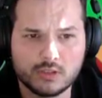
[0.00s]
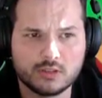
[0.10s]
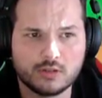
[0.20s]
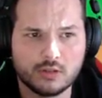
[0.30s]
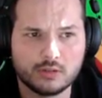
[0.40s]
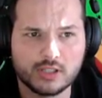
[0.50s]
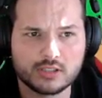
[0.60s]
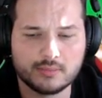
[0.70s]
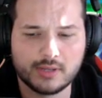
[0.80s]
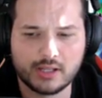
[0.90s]
Is it called
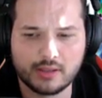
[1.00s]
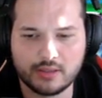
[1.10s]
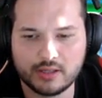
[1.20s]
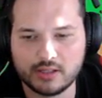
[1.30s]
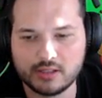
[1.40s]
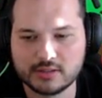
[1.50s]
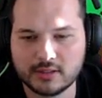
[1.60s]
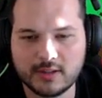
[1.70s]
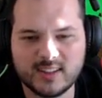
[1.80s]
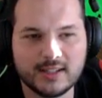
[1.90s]
Nexomite? I think it is.